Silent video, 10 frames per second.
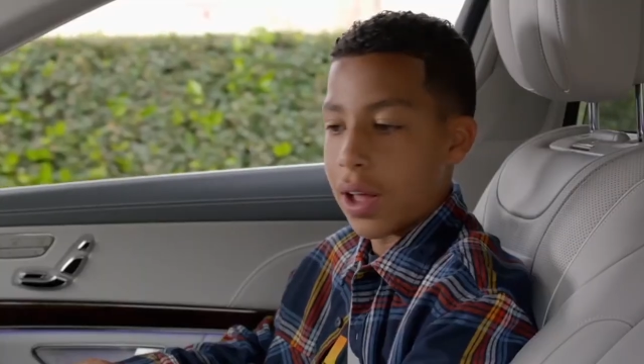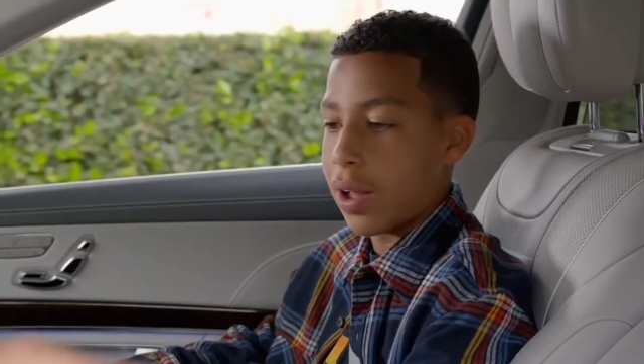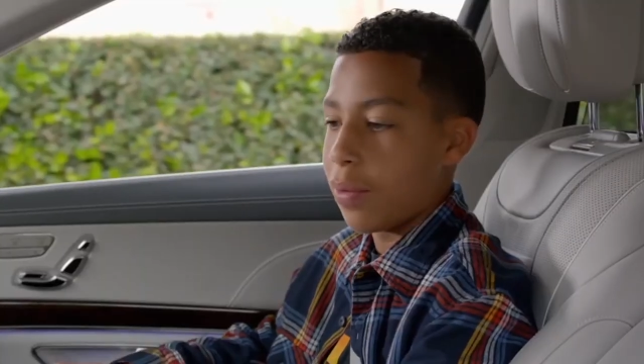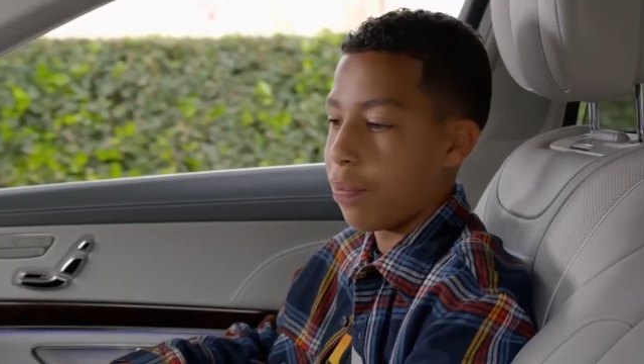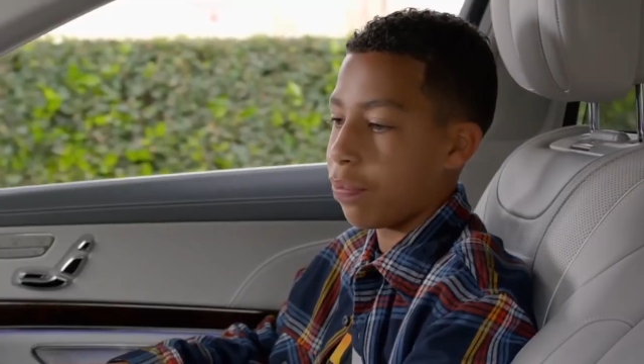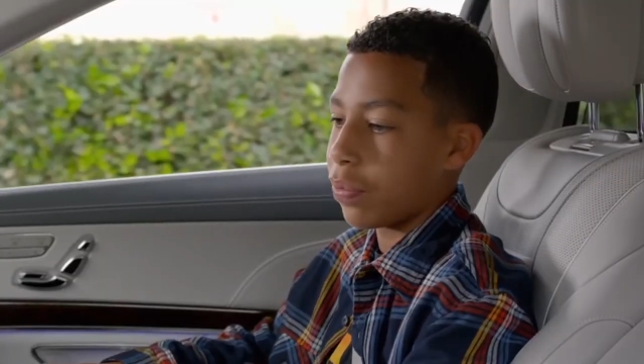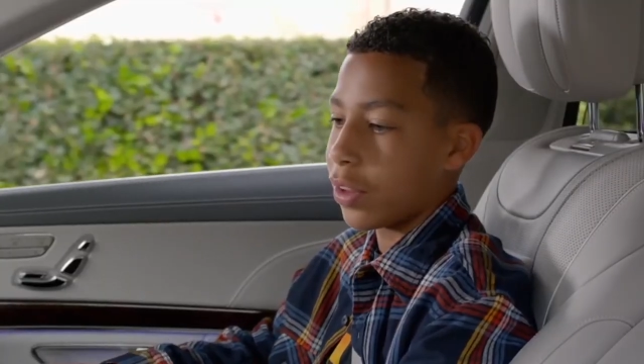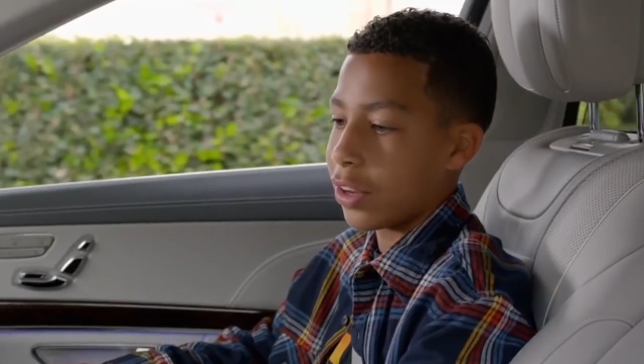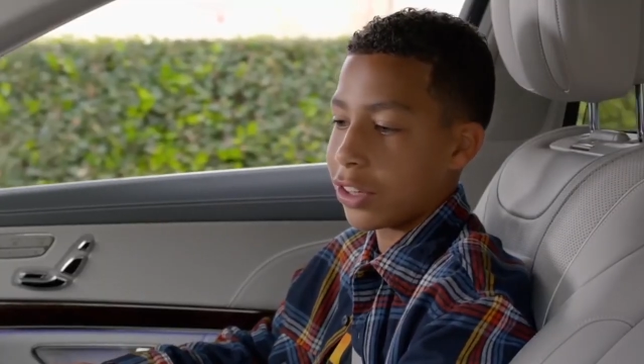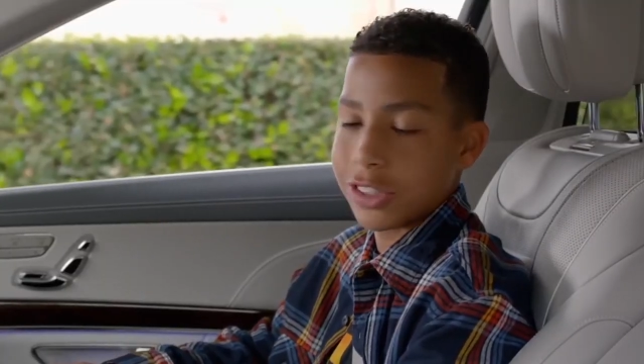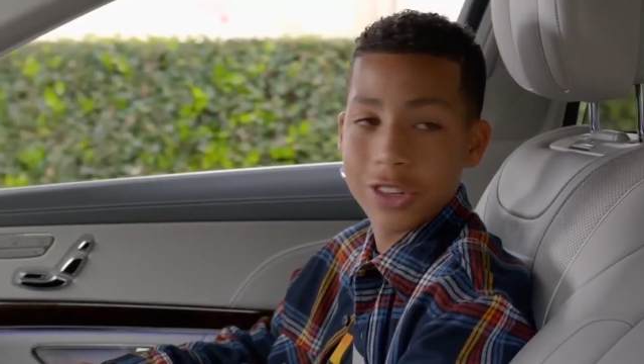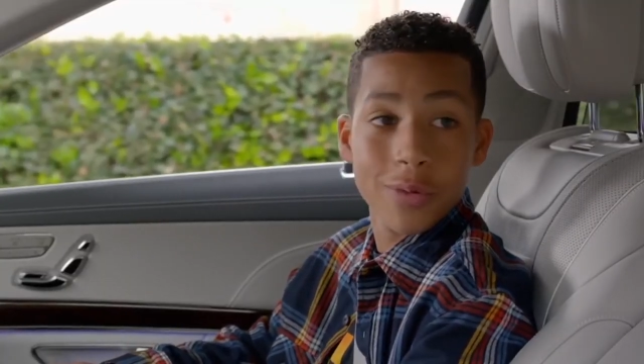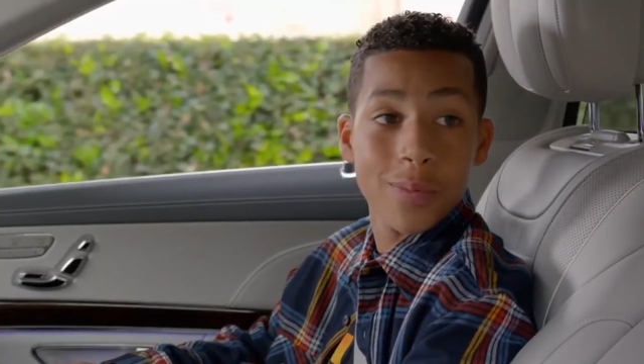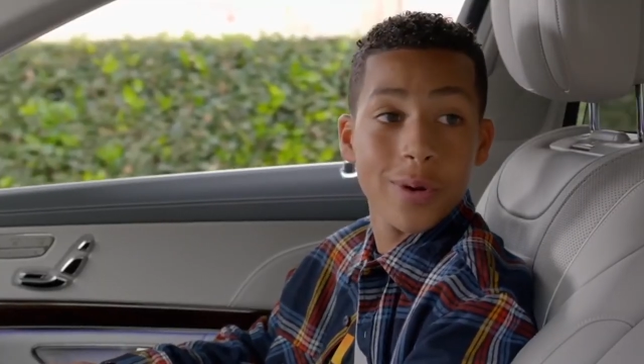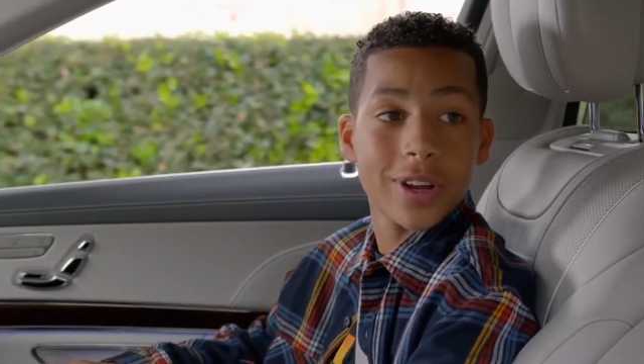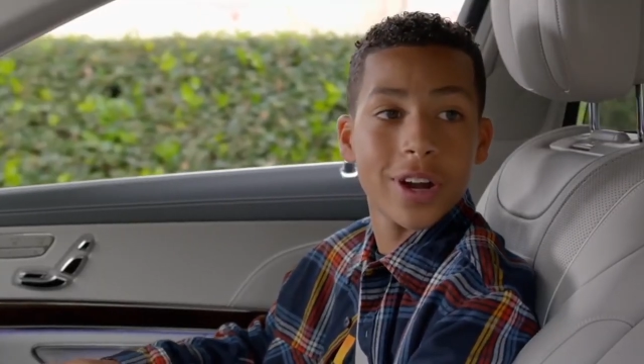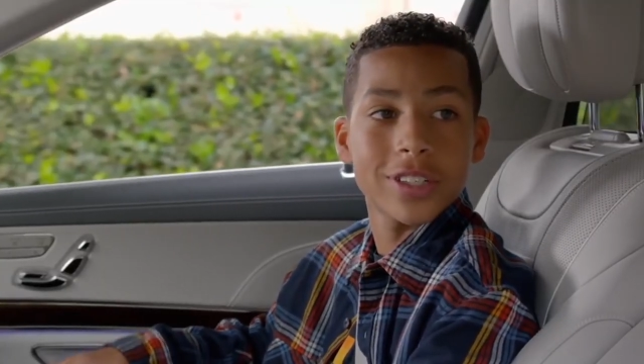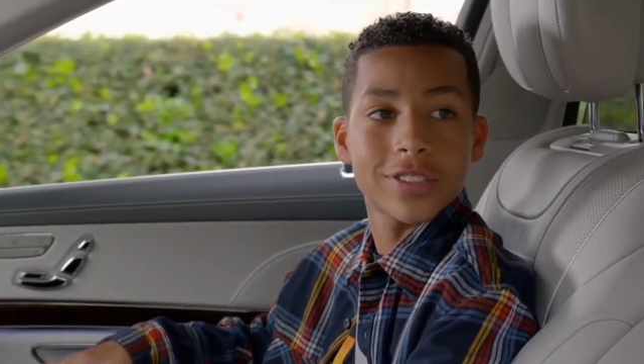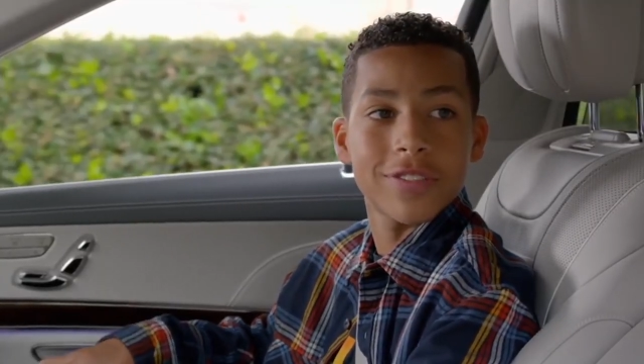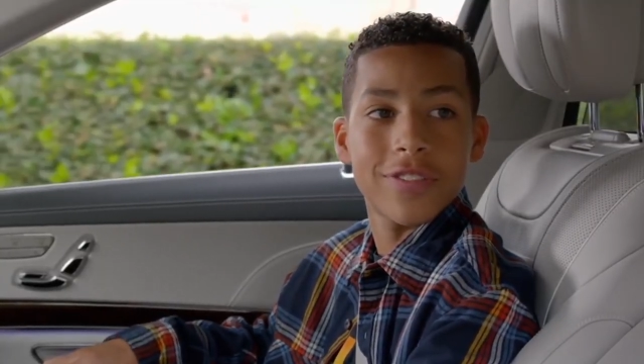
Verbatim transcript: May 14, 2021, but